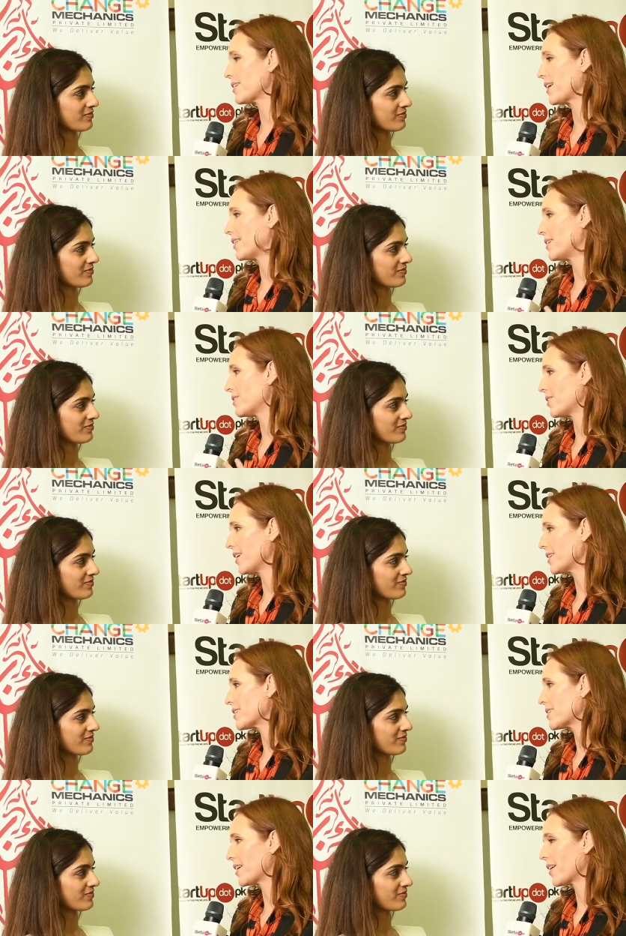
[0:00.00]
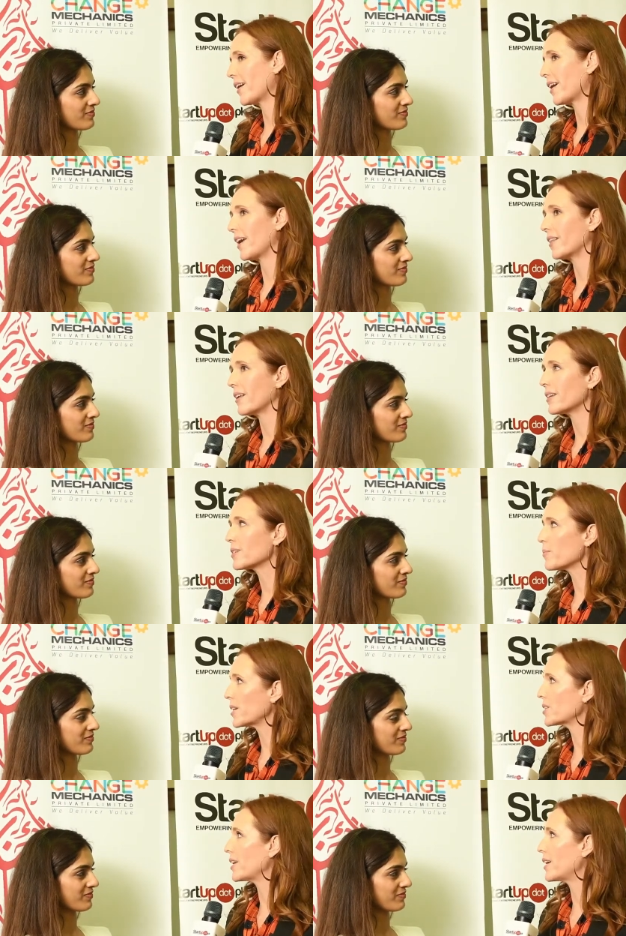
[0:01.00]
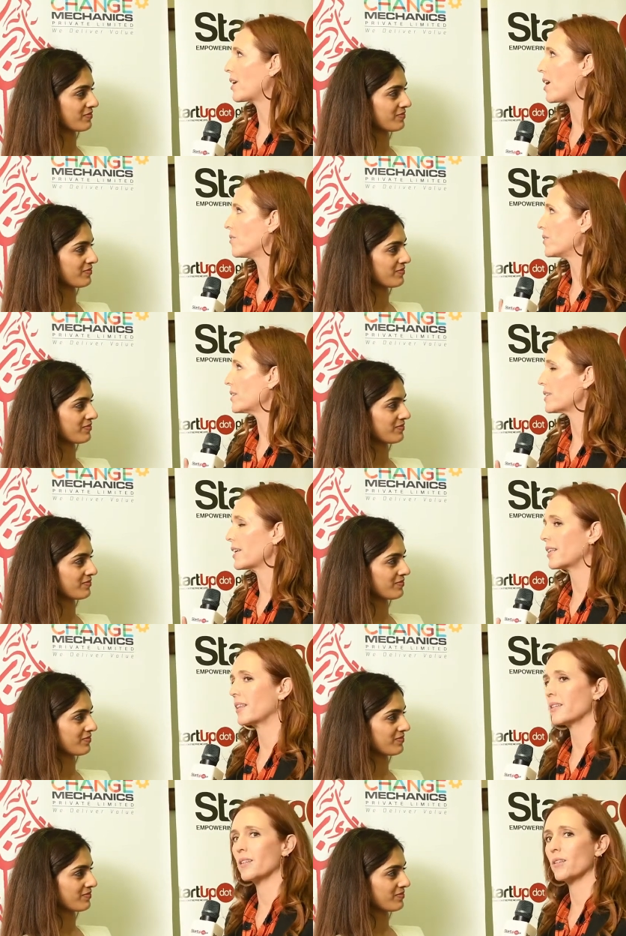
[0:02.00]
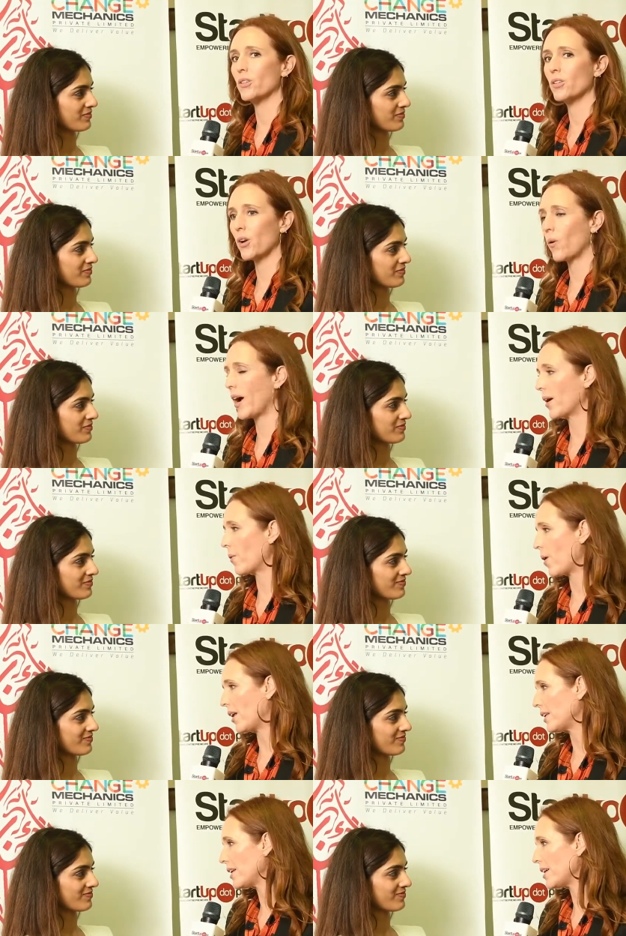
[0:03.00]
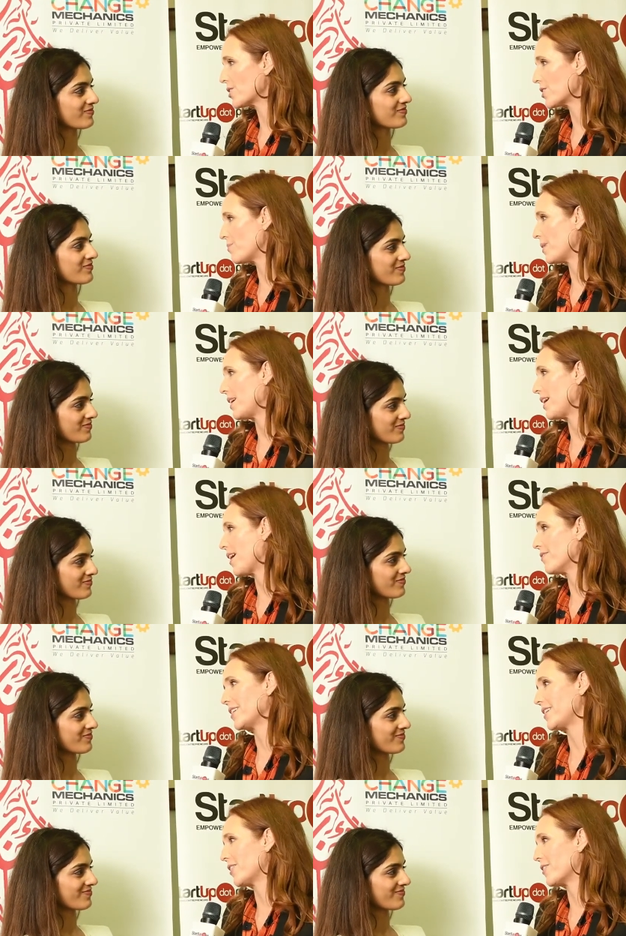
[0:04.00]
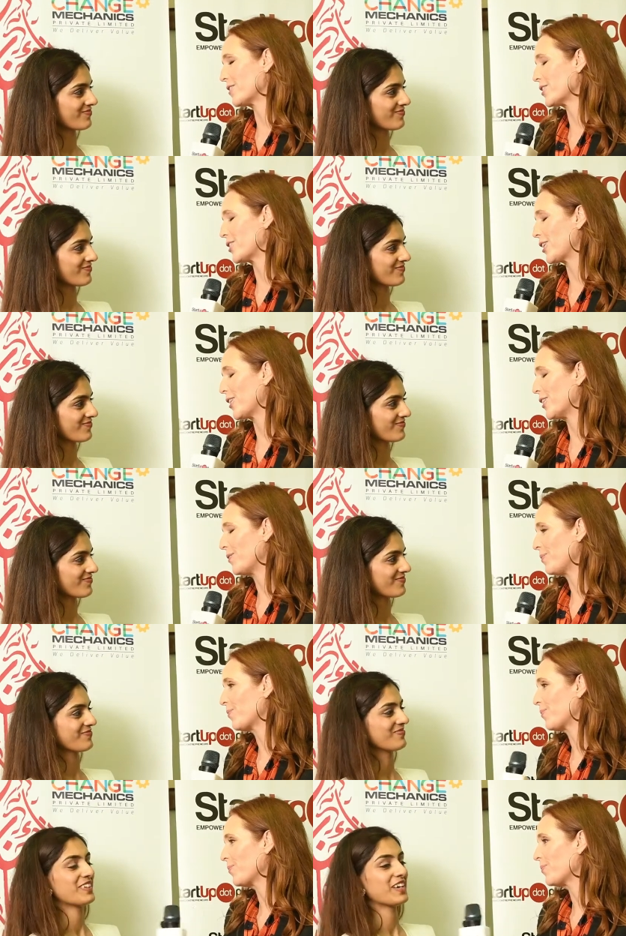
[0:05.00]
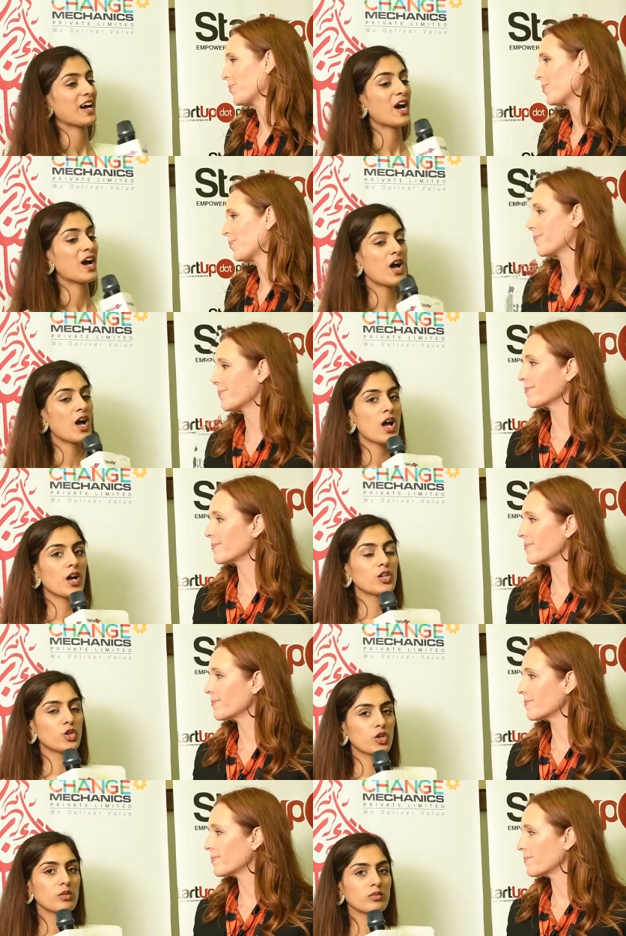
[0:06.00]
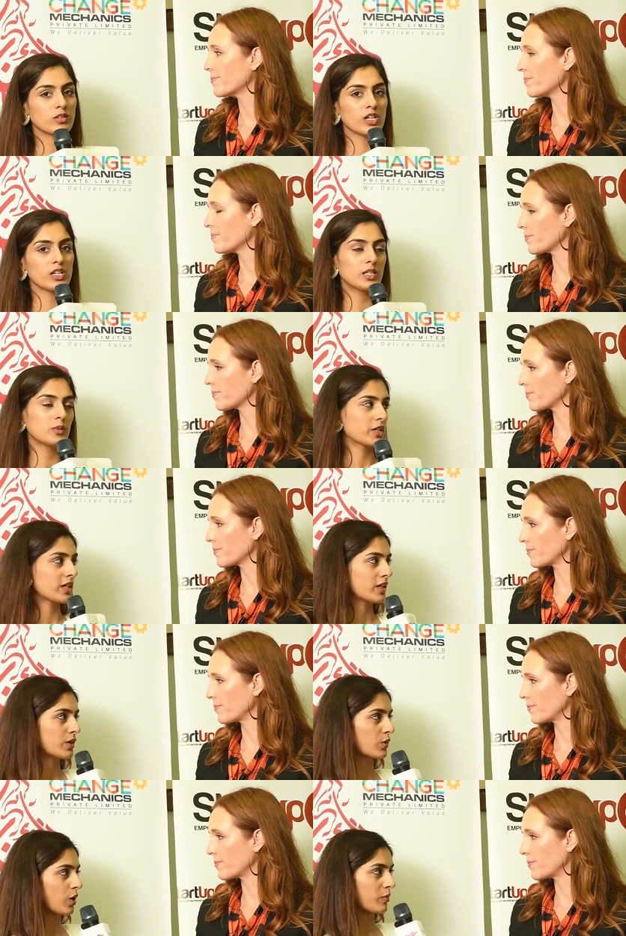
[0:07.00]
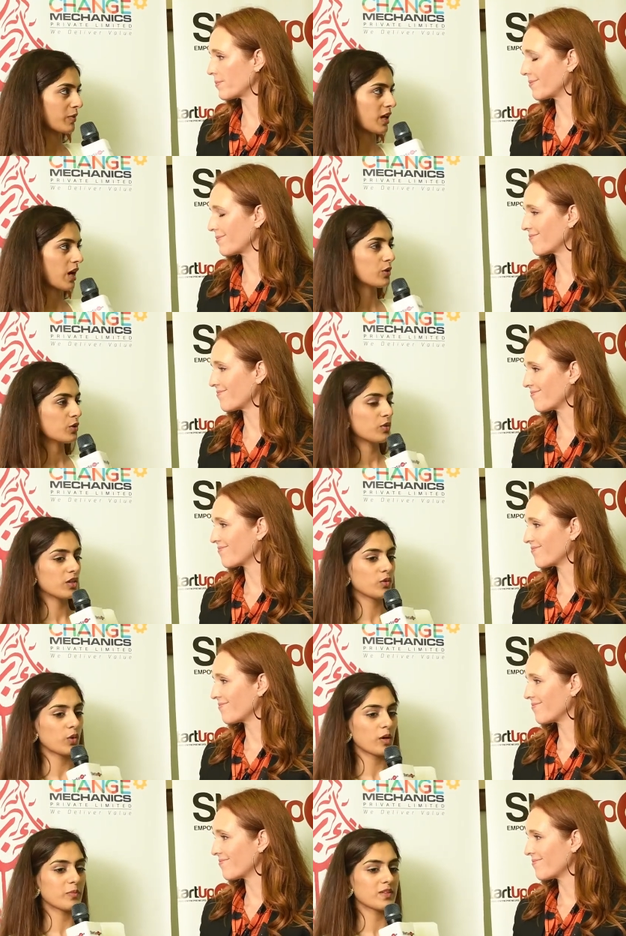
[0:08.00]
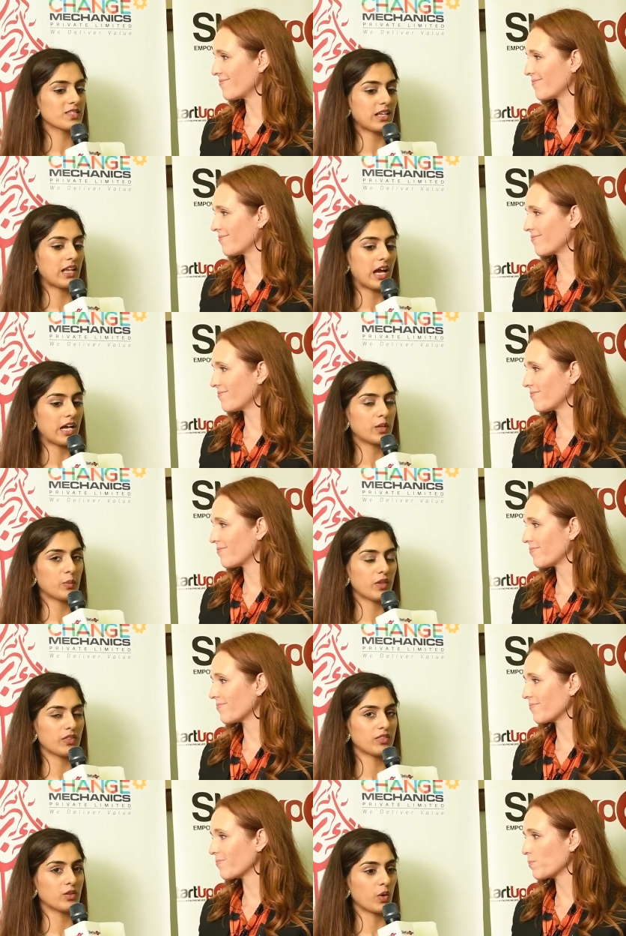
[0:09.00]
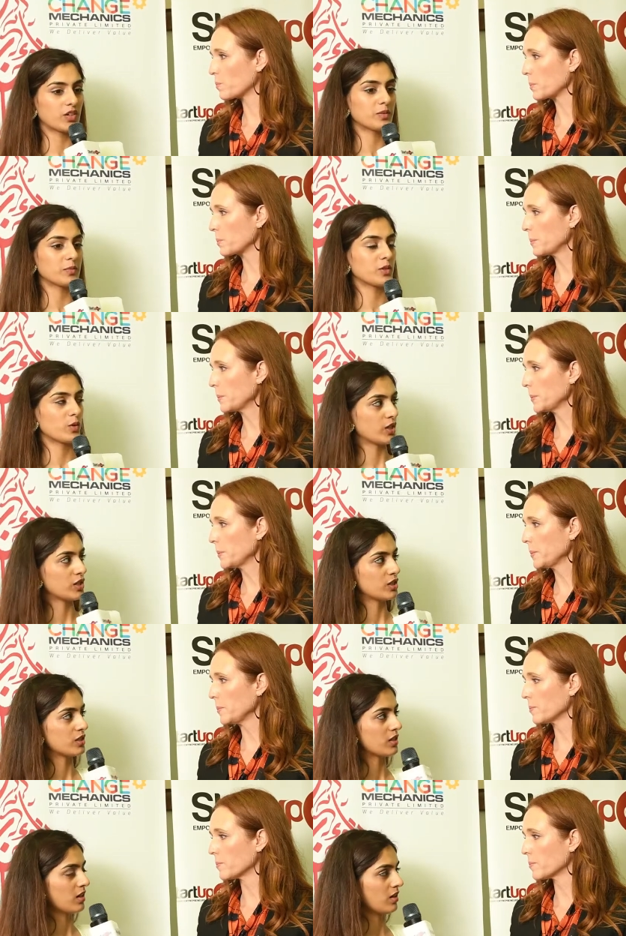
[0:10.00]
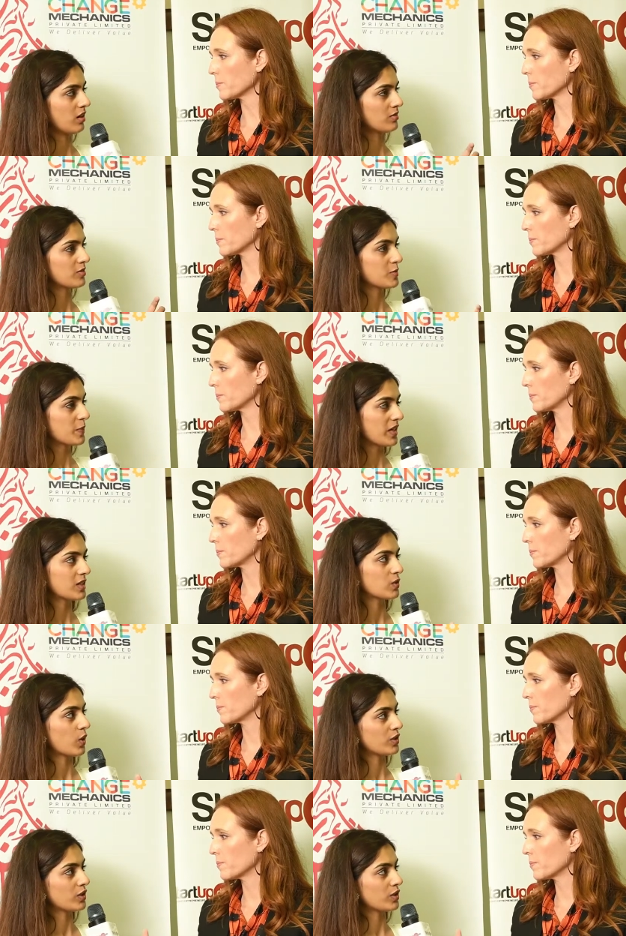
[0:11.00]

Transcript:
Speaker 1: like these are necessary, and especially a conference like this that's so high quality should be every year for sure.
Speaker 2: Yeah. You're currently working in a corporate. How do you think corporates align with the entrepreneurial uh, spirit or